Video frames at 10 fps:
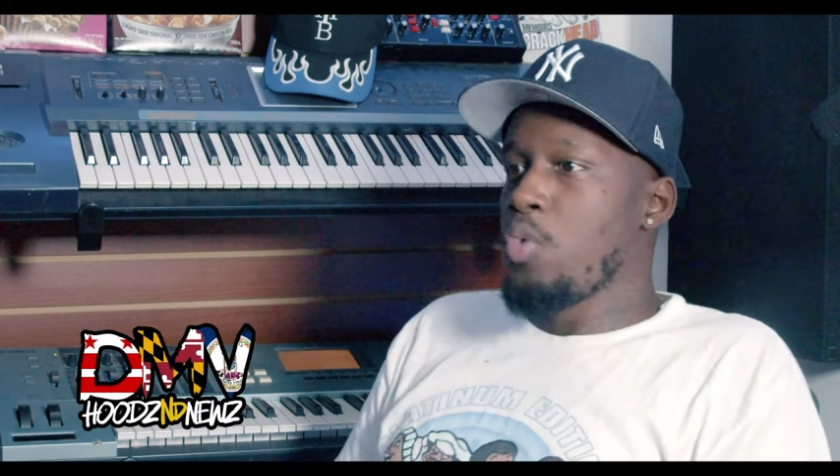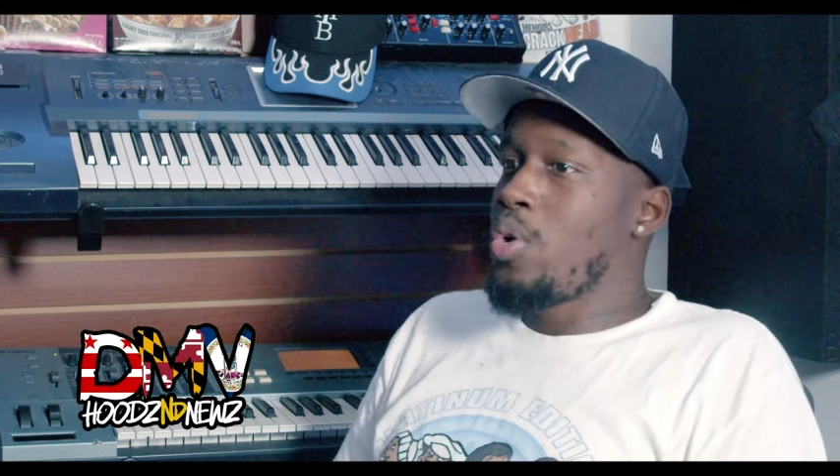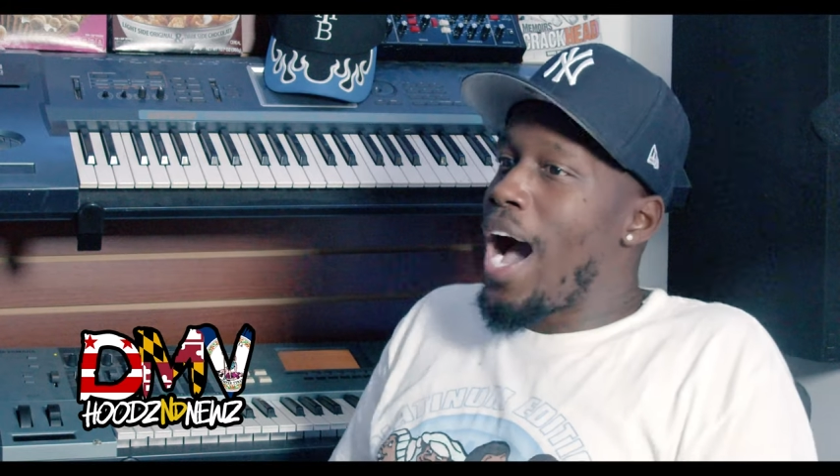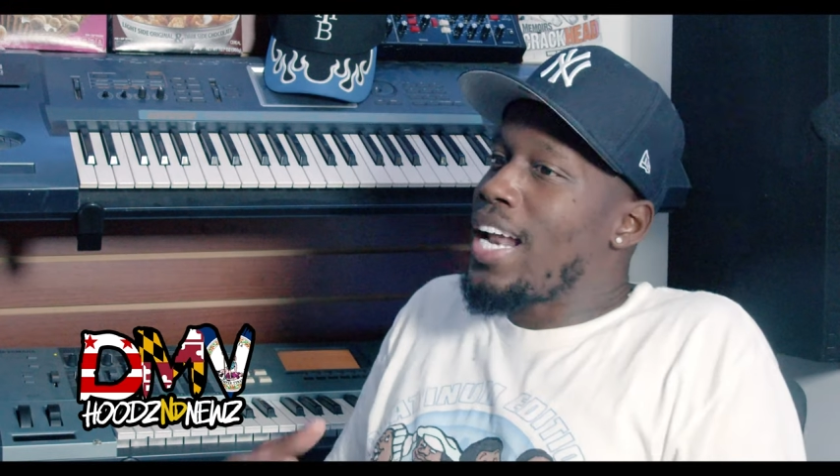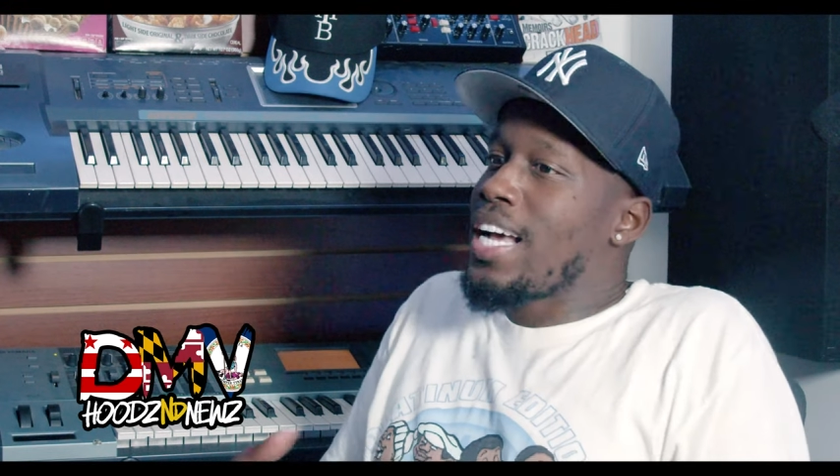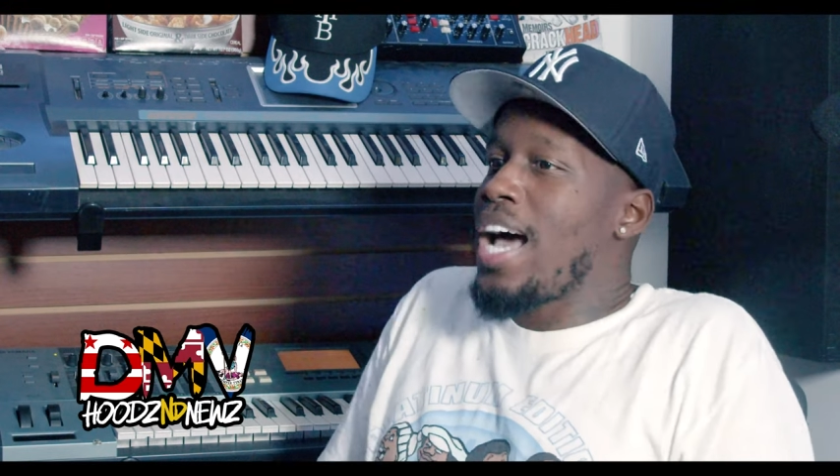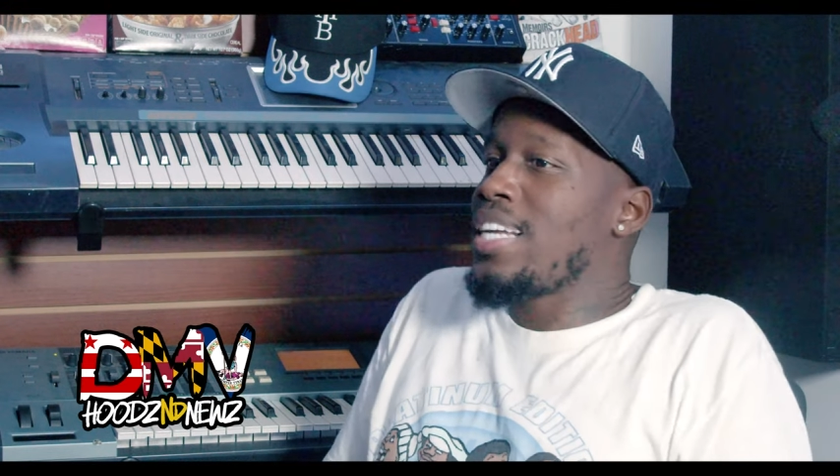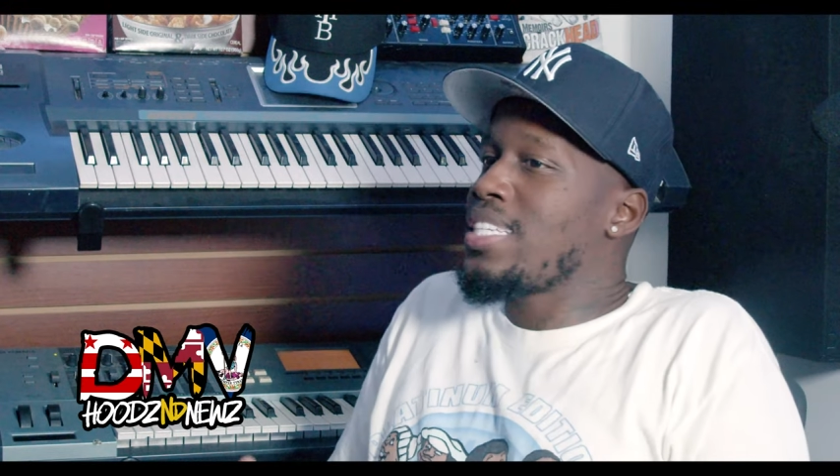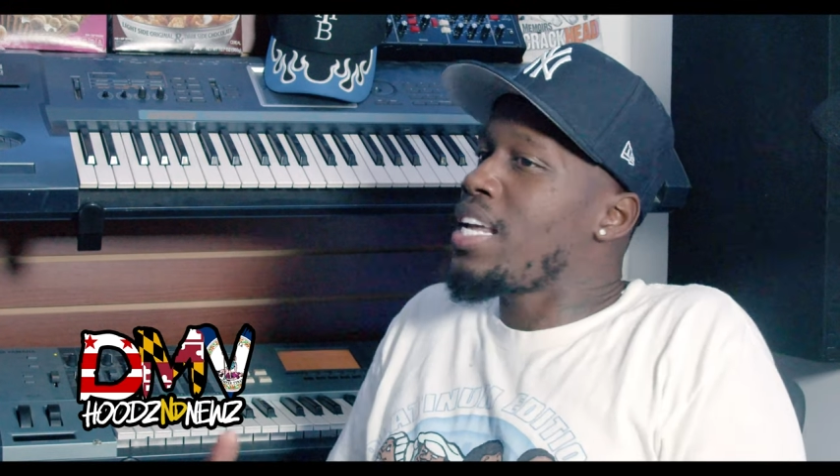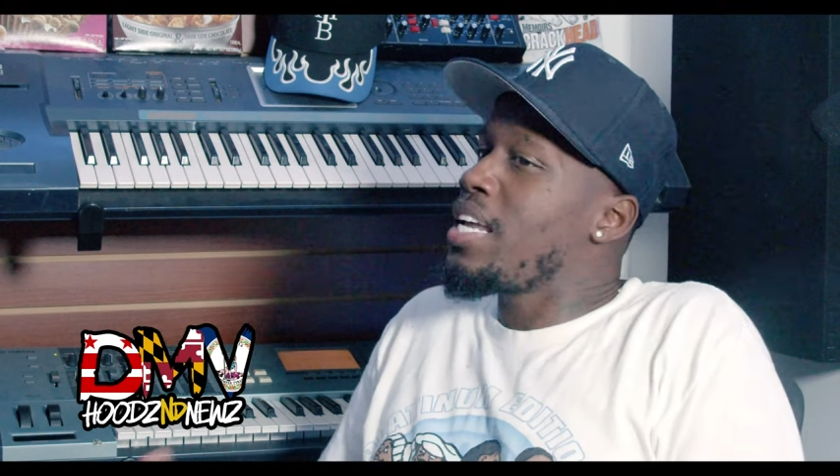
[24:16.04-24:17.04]
You gotta kind
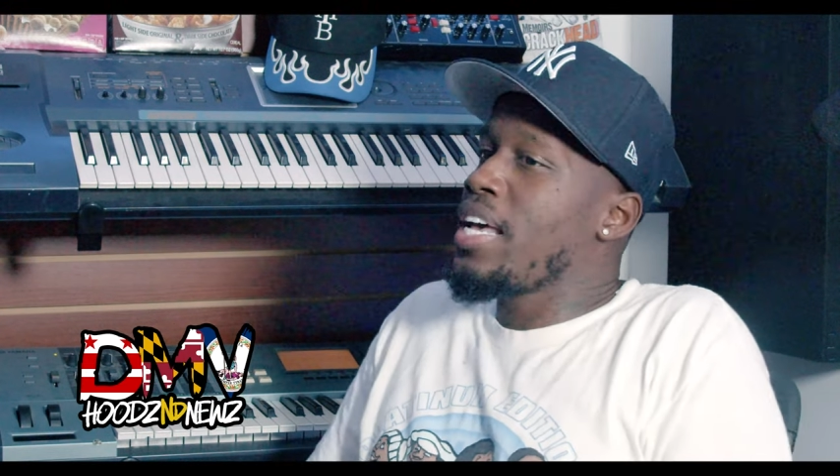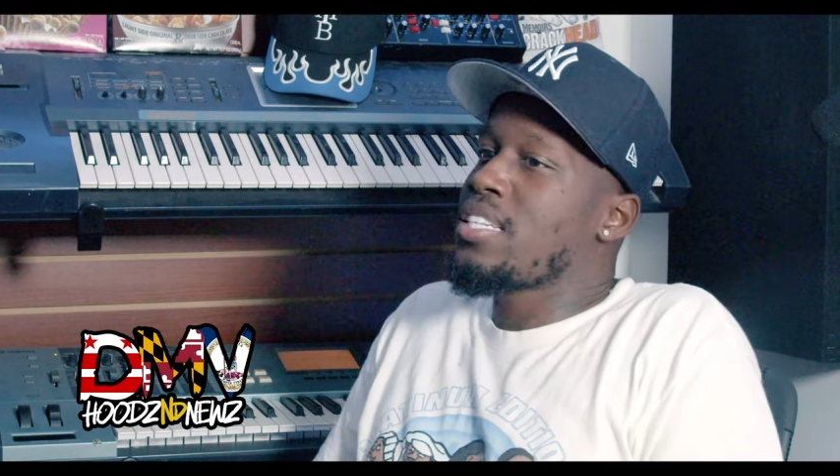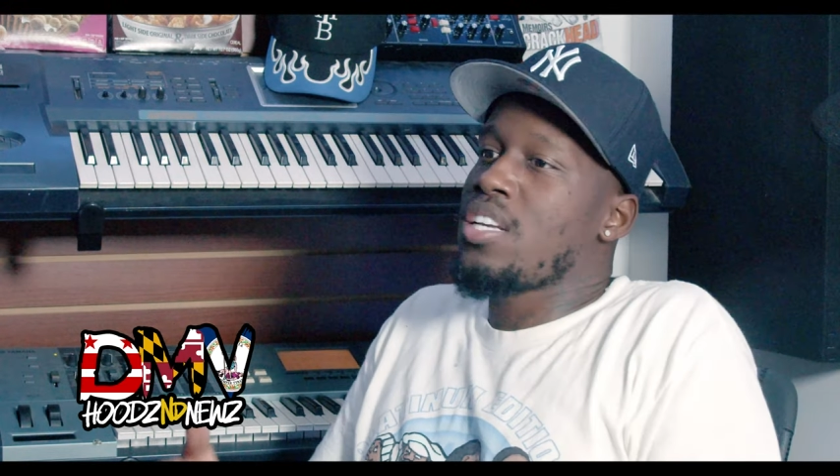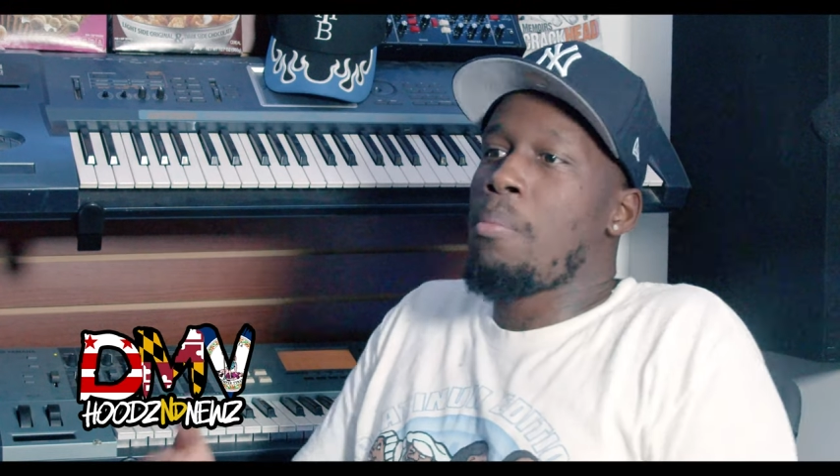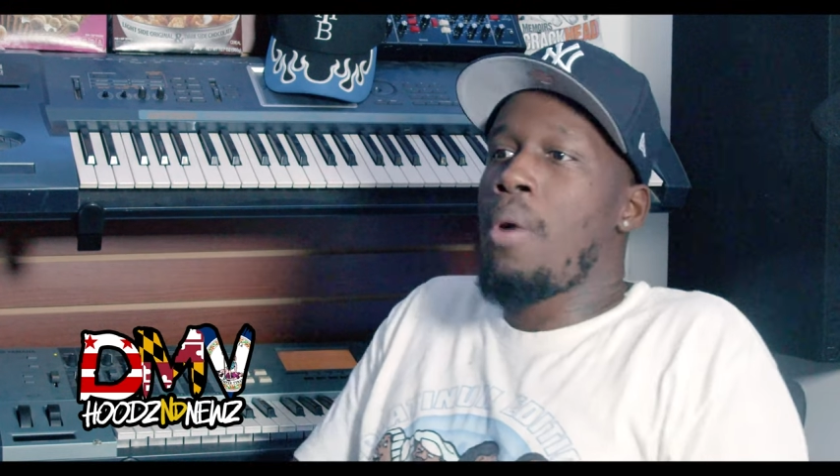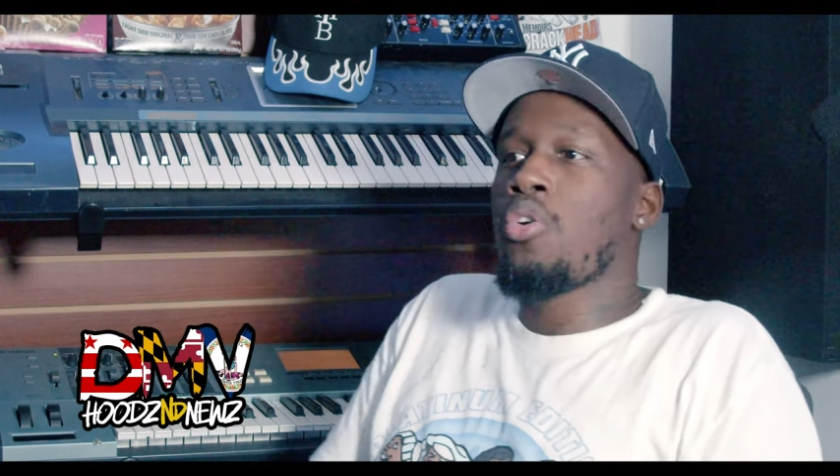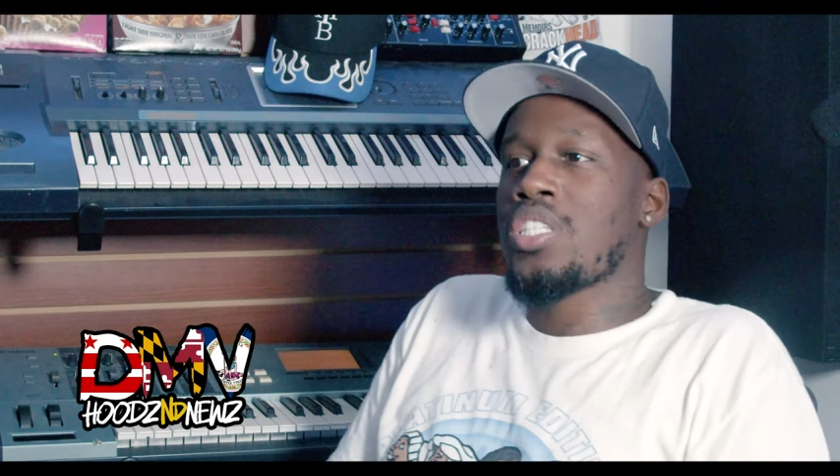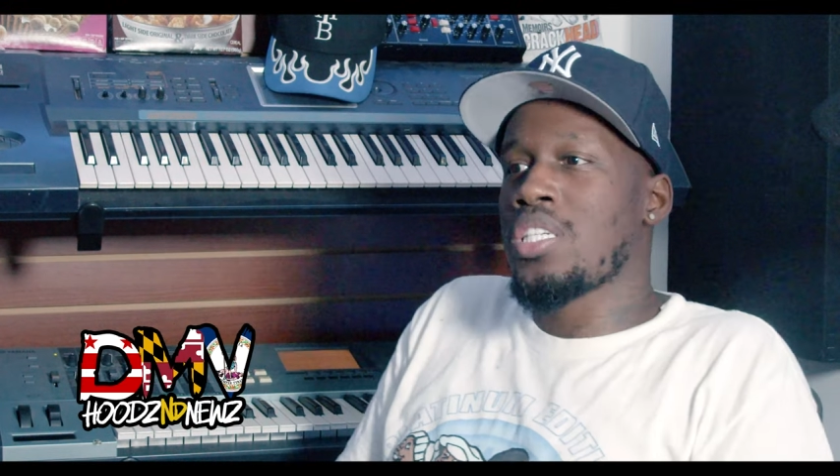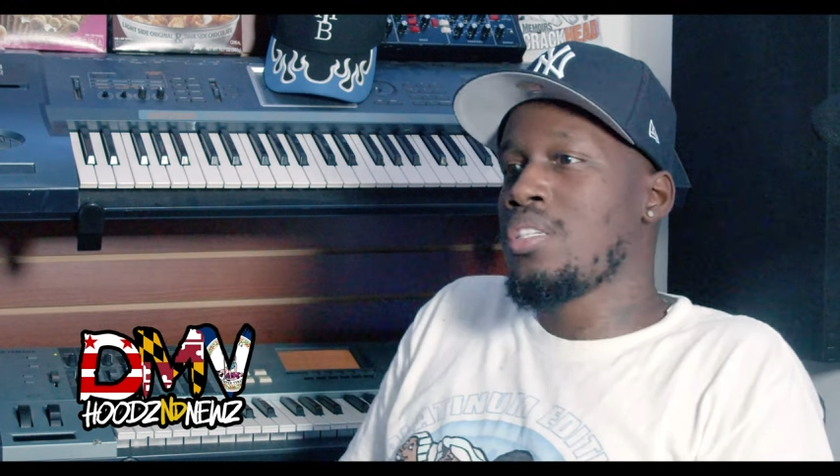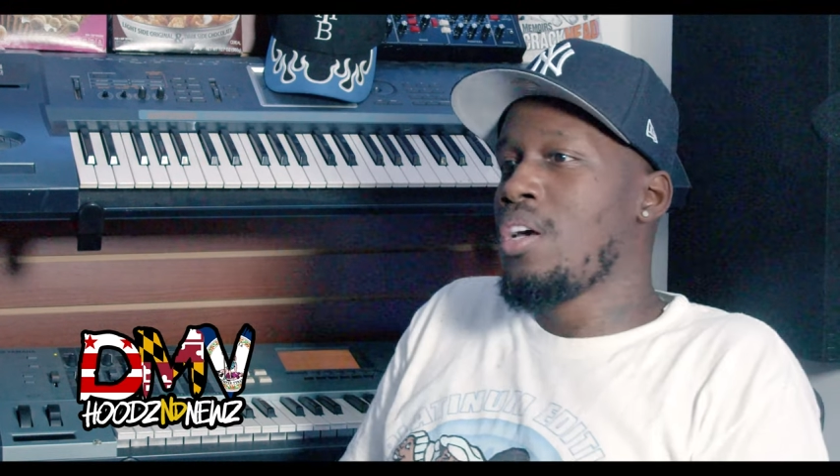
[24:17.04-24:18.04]
of stand next to the
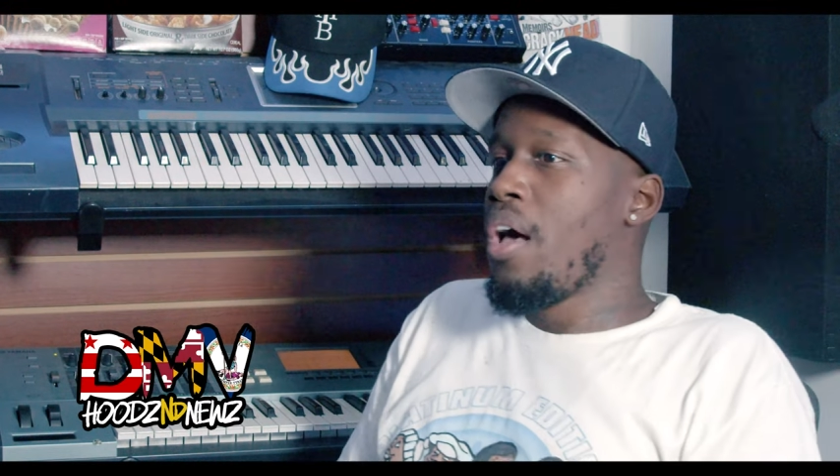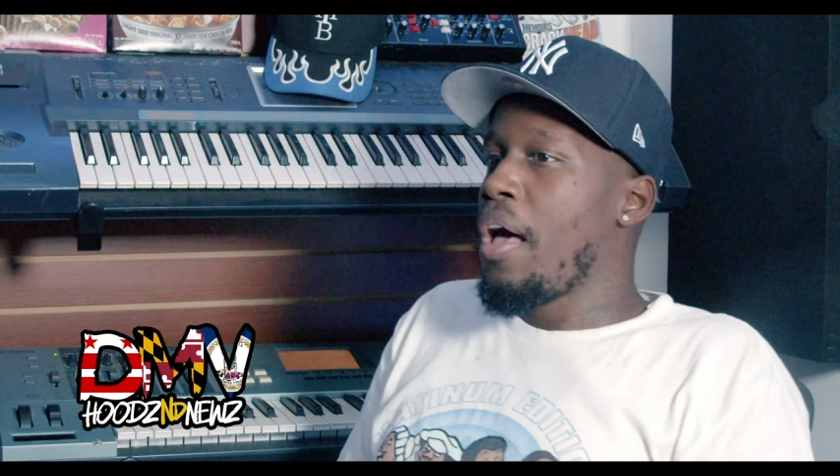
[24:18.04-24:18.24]
motion